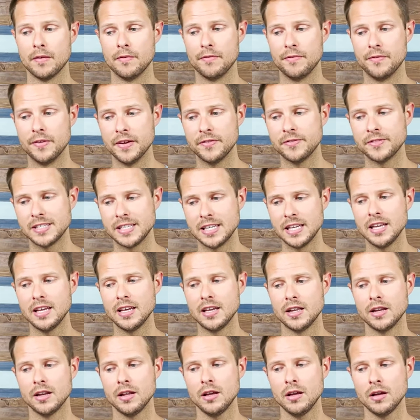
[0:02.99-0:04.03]

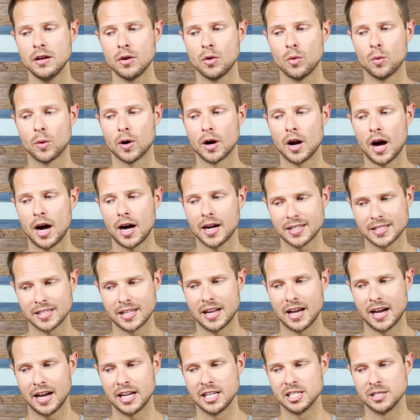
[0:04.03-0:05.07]
15 were
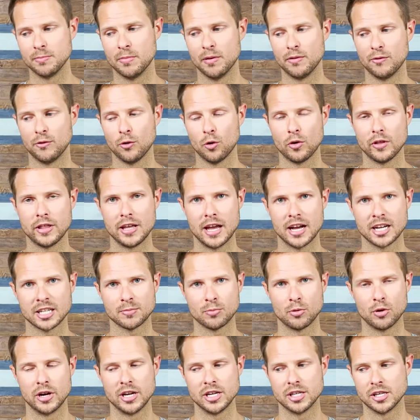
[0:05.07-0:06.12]
oxidized before the
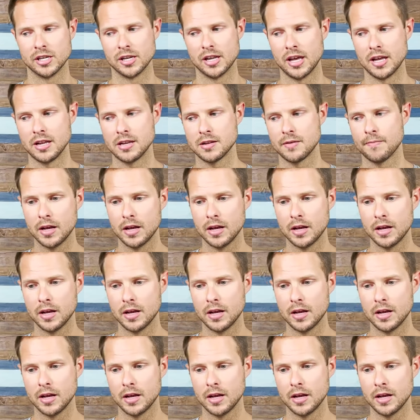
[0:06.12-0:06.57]
expiration date.